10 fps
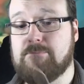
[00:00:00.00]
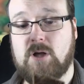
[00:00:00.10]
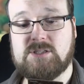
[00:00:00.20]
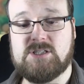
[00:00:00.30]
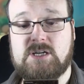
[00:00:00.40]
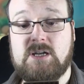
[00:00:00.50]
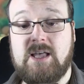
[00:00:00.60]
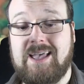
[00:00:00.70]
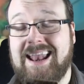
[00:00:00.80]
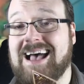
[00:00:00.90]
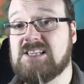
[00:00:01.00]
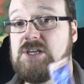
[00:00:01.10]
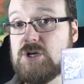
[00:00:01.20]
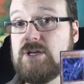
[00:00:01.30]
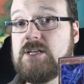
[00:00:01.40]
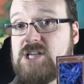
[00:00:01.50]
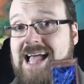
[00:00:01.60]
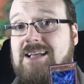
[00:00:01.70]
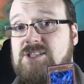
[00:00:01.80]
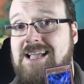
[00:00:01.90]
monster, it has a good
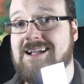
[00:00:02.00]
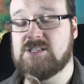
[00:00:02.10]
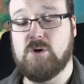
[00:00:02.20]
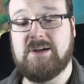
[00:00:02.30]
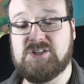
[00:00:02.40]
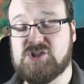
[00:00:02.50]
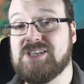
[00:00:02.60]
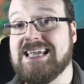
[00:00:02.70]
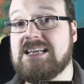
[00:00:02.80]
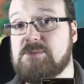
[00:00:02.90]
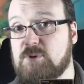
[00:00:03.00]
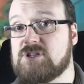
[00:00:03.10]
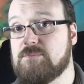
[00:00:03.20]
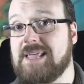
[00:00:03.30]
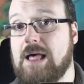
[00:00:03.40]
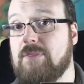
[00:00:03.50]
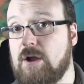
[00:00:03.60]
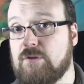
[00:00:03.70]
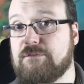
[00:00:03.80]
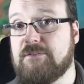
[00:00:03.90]
attack stat, so if I just need to put something out
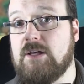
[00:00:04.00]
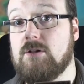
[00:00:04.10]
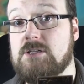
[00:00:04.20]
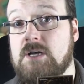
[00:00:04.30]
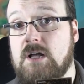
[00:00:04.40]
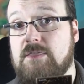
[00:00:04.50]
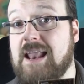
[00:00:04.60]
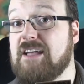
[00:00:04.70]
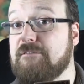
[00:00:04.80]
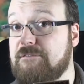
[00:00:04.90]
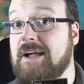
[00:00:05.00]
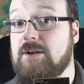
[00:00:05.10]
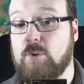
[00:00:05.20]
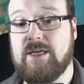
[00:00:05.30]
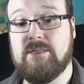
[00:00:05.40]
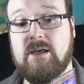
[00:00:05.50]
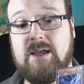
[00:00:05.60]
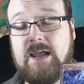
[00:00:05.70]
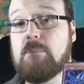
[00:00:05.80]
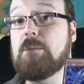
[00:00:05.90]
there on the field that I can fight with,
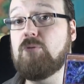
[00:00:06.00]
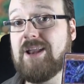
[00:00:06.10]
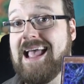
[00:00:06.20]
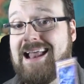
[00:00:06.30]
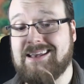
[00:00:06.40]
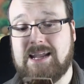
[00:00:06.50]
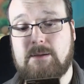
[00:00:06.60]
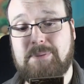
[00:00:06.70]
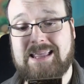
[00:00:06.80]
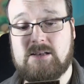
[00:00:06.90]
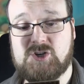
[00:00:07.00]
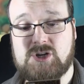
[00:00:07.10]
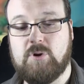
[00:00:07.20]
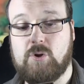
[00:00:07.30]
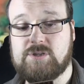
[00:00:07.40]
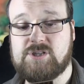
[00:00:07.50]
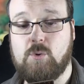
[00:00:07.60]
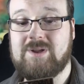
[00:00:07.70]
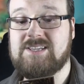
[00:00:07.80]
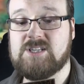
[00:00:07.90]
it'll be pretty handy in a pinch. But also,
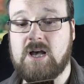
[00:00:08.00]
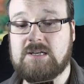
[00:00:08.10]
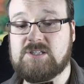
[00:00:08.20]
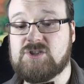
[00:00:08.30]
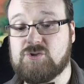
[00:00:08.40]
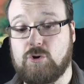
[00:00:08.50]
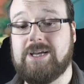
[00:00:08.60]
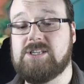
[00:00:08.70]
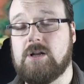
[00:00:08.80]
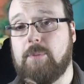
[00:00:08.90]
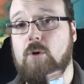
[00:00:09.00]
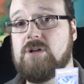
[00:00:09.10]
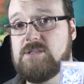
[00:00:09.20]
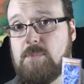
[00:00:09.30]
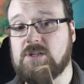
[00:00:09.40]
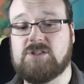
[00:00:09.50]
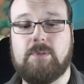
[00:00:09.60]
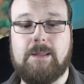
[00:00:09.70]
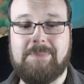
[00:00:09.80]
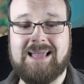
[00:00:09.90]
when this card destroys an opponent's monster
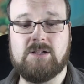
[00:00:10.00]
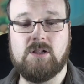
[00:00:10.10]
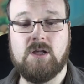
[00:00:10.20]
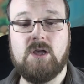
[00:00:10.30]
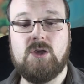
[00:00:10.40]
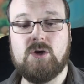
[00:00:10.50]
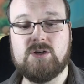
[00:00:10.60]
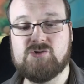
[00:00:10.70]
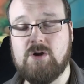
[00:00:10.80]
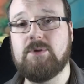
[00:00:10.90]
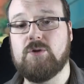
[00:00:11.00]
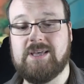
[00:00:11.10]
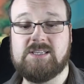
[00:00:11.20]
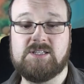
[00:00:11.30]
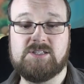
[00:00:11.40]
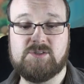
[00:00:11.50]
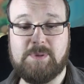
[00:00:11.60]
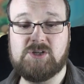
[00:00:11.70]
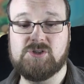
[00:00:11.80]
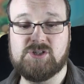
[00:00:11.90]
by battle, you can tribute this and
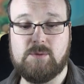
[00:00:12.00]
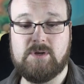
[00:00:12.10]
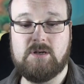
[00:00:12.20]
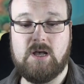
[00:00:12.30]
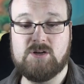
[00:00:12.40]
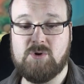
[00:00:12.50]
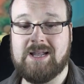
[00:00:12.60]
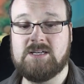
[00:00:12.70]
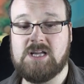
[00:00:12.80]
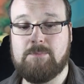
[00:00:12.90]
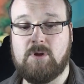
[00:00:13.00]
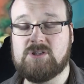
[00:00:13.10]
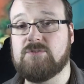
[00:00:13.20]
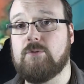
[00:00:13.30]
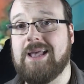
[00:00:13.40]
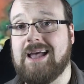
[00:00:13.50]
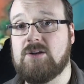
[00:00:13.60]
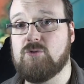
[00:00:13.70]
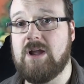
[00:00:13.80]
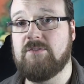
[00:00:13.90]
special summon a dragon-type monster from your hand
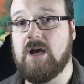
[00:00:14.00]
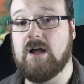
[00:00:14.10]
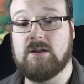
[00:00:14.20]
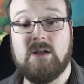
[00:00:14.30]
or graveyard.